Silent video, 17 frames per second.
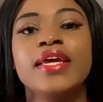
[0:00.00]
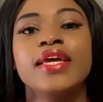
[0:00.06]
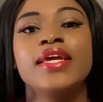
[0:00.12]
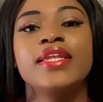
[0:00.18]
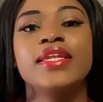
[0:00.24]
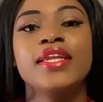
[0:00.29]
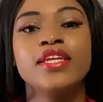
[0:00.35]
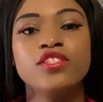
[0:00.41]

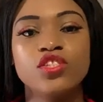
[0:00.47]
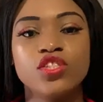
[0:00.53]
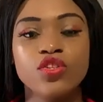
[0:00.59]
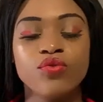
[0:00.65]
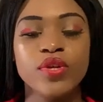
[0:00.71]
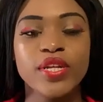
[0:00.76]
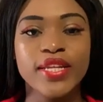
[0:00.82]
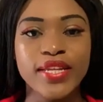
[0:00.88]
it needs to
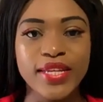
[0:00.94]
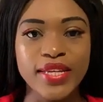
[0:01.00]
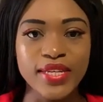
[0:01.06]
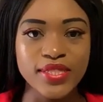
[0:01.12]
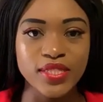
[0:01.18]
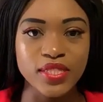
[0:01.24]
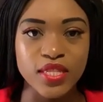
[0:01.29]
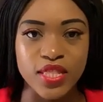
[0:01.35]

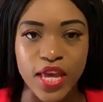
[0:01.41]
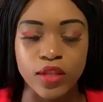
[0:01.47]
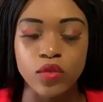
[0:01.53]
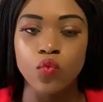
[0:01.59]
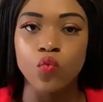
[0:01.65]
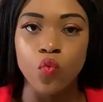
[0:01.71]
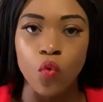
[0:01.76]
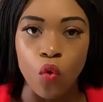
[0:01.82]
release that
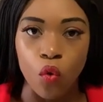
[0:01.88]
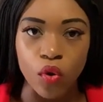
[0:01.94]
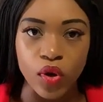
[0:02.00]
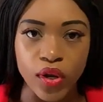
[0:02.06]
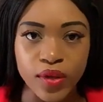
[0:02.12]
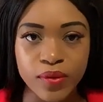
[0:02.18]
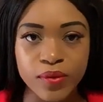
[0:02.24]
wall.